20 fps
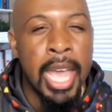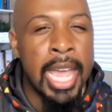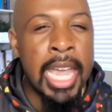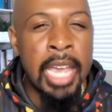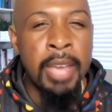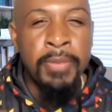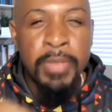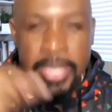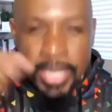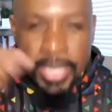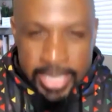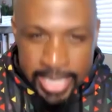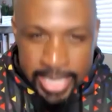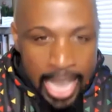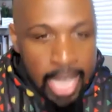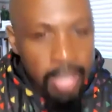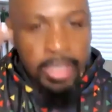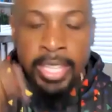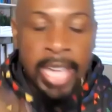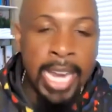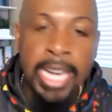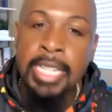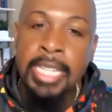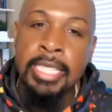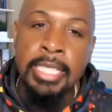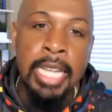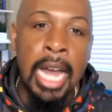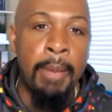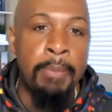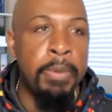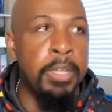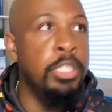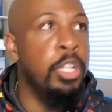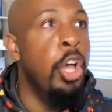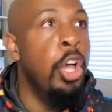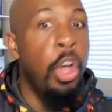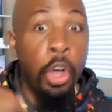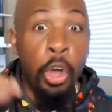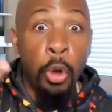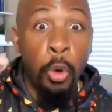If death can't stop us,
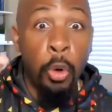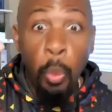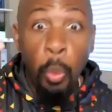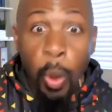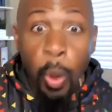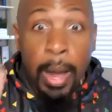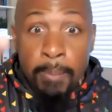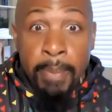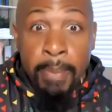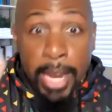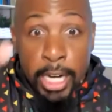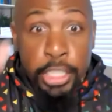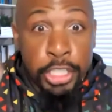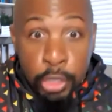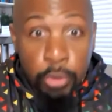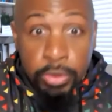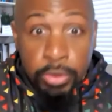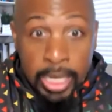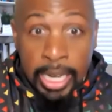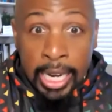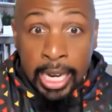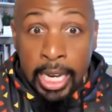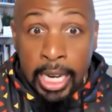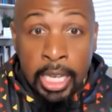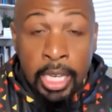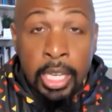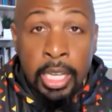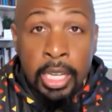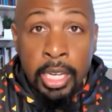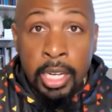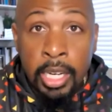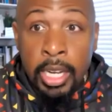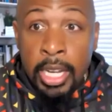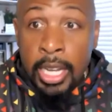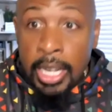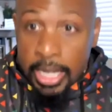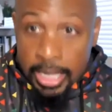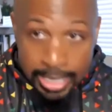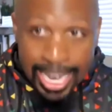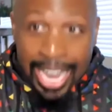what makes you think
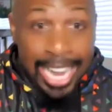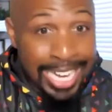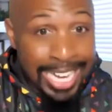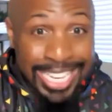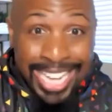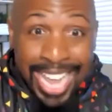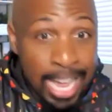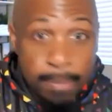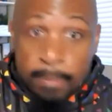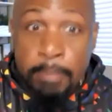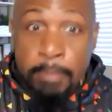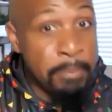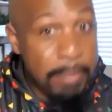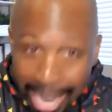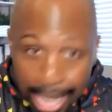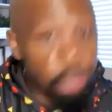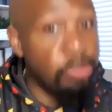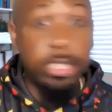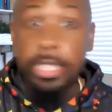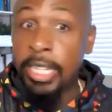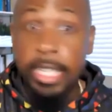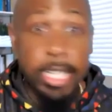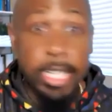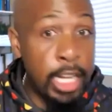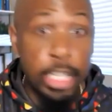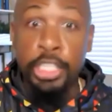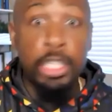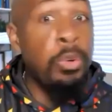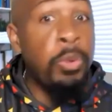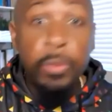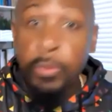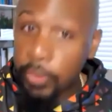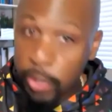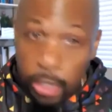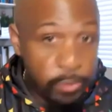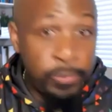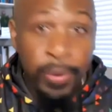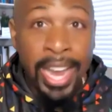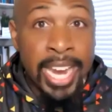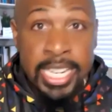that that mountain that you're
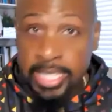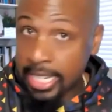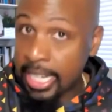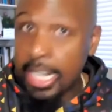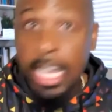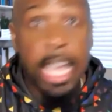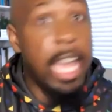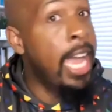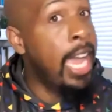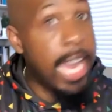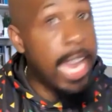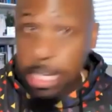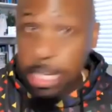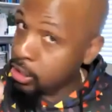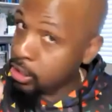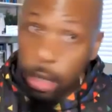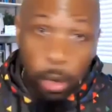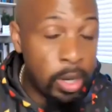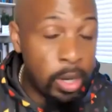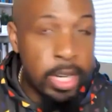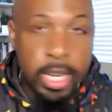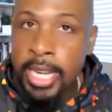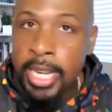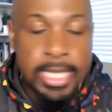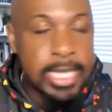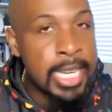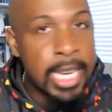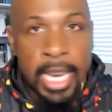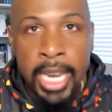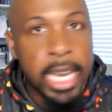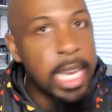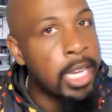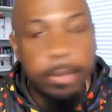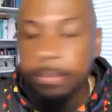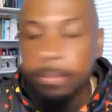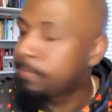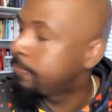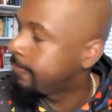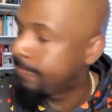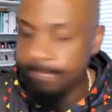facing is the
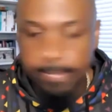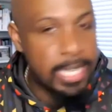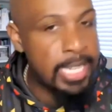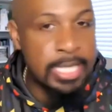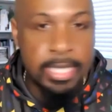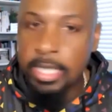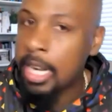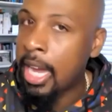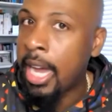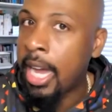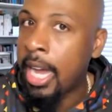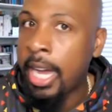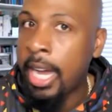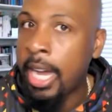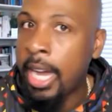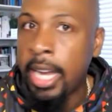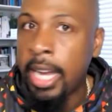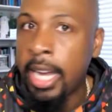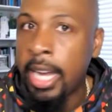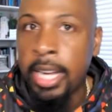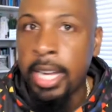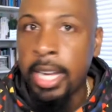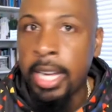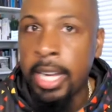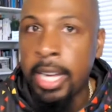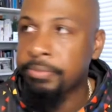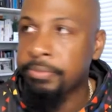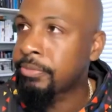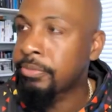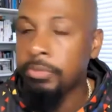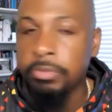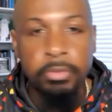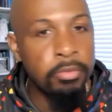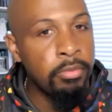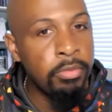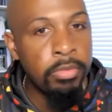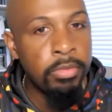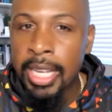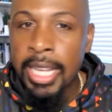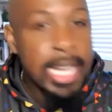end? It's not.
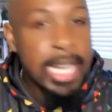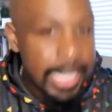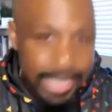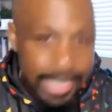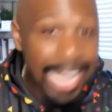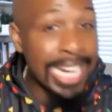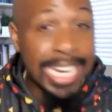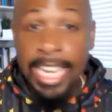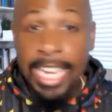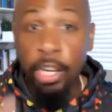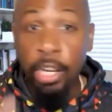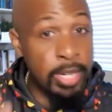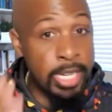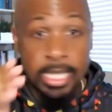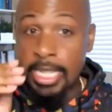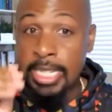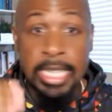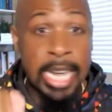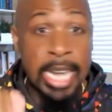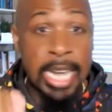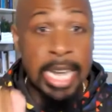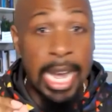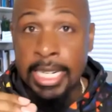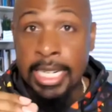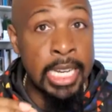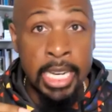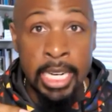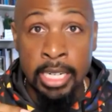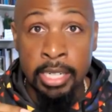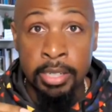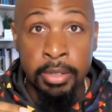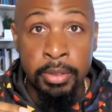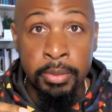That illness is not the end.